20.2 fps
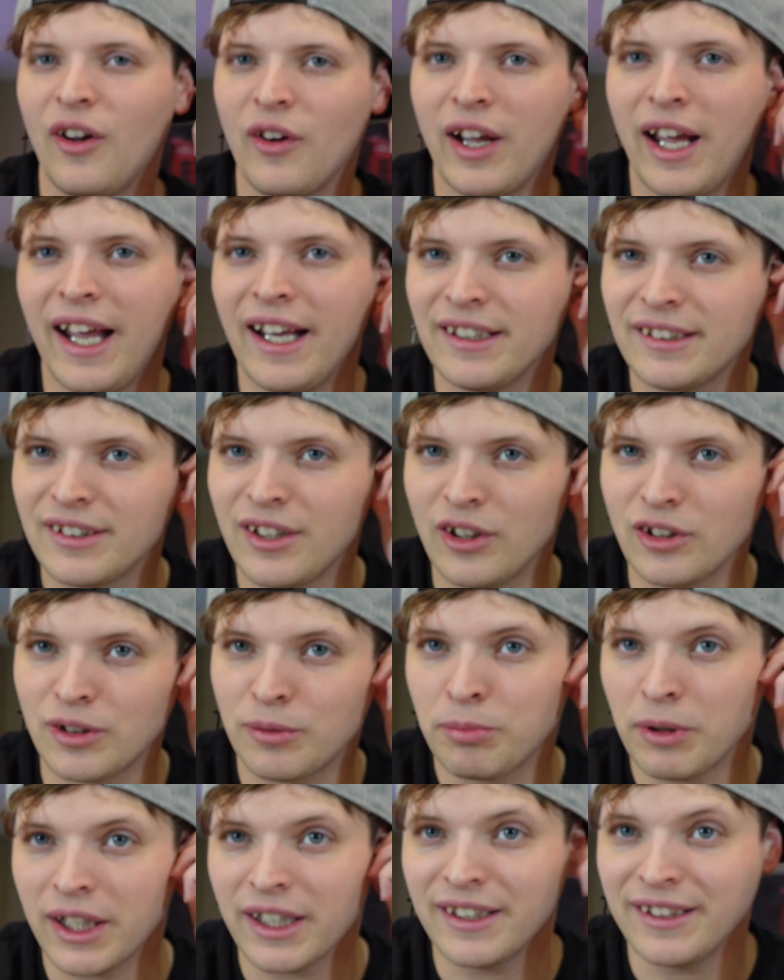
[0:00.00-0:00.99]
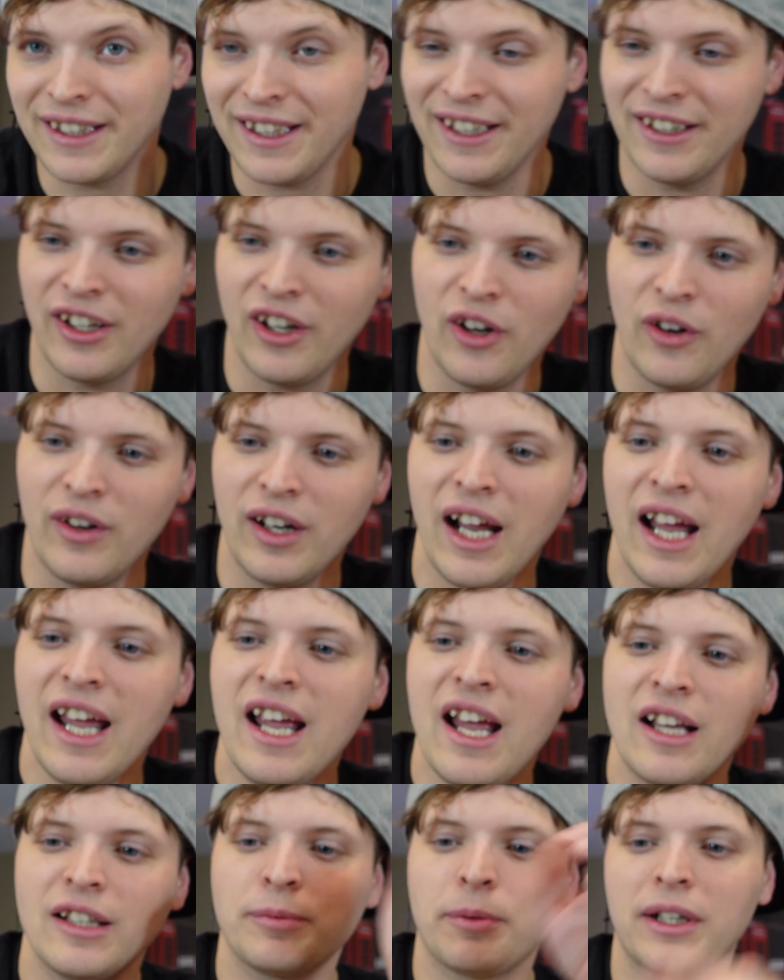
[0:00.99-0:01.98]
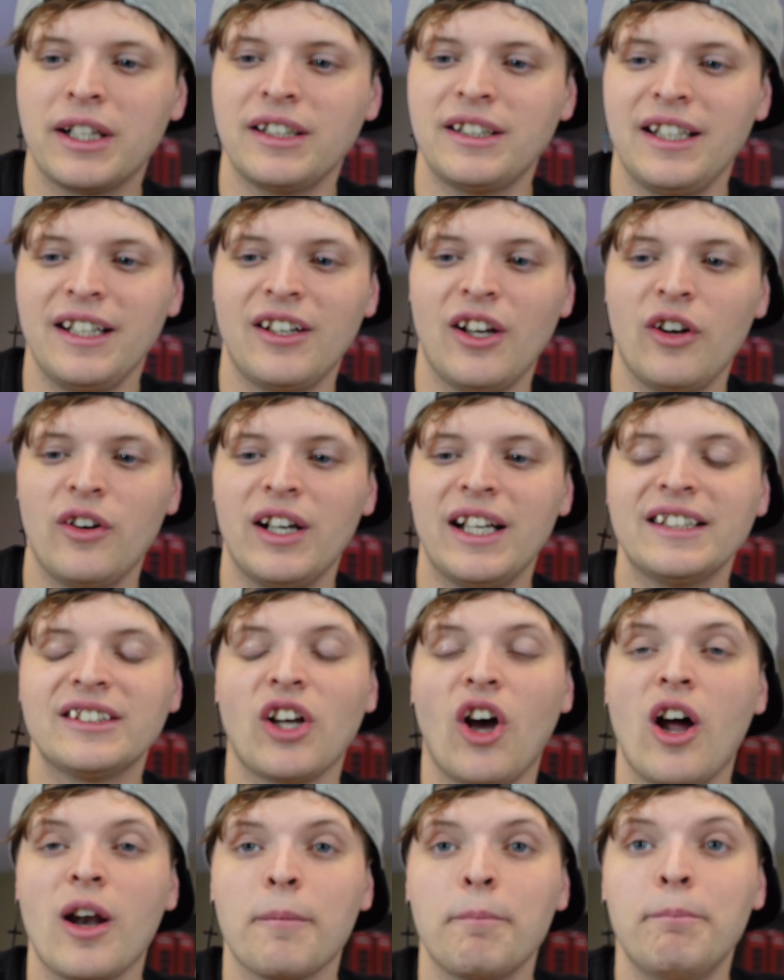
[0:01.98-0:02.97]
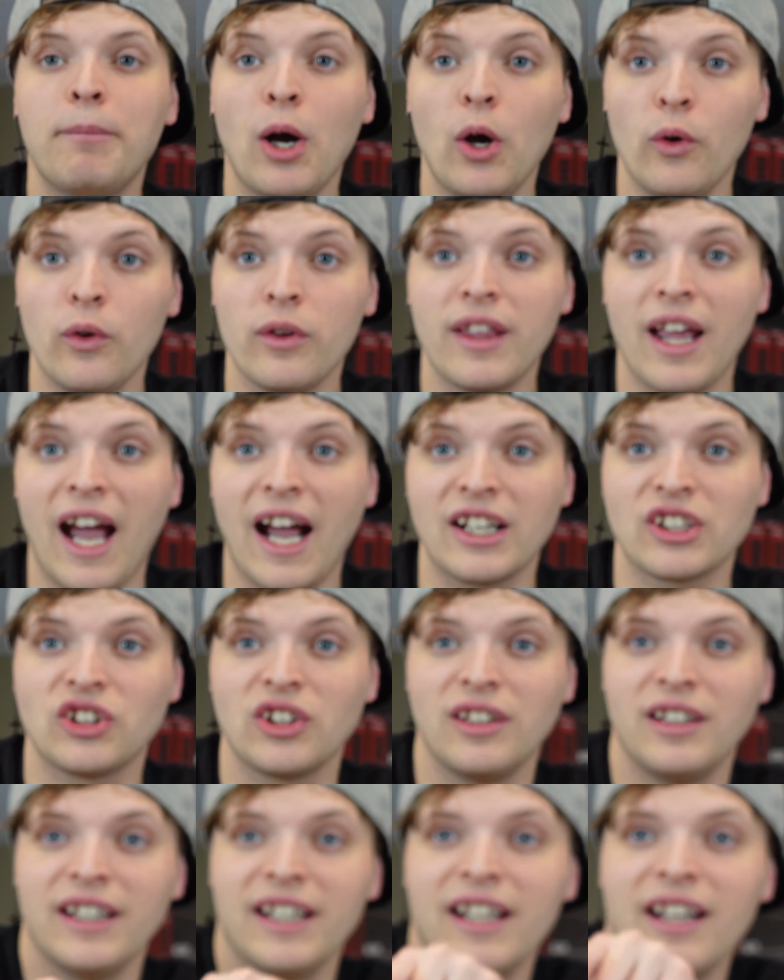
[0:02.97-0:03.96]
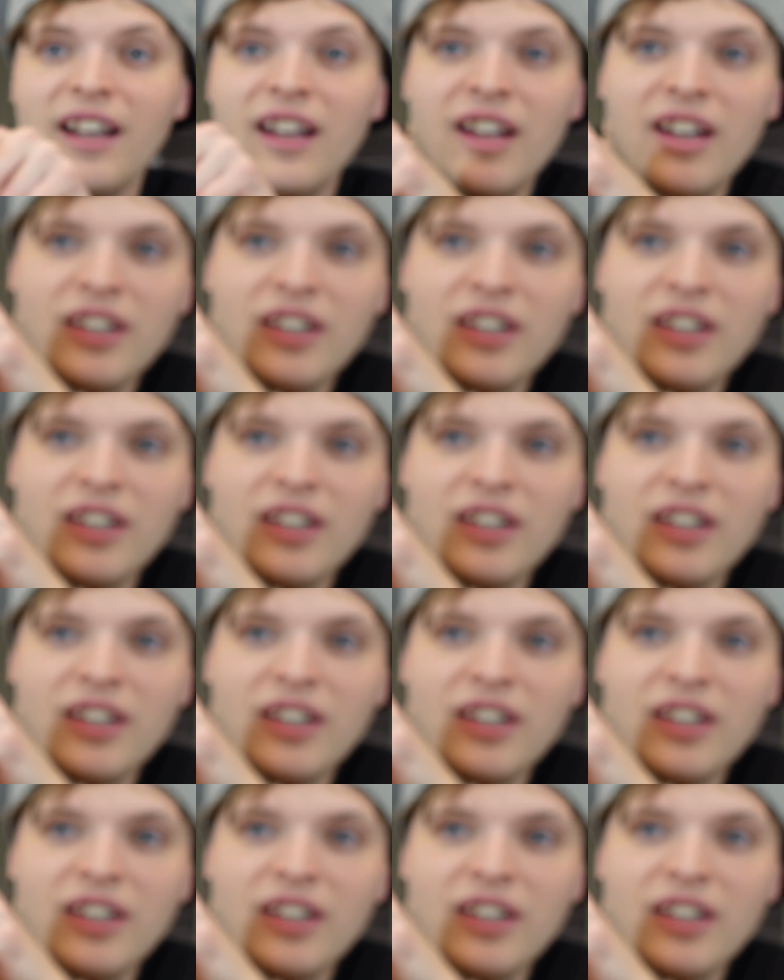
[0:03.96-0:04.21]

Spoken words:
Okay, so Sprigatito. Sprigatito is on both, actually.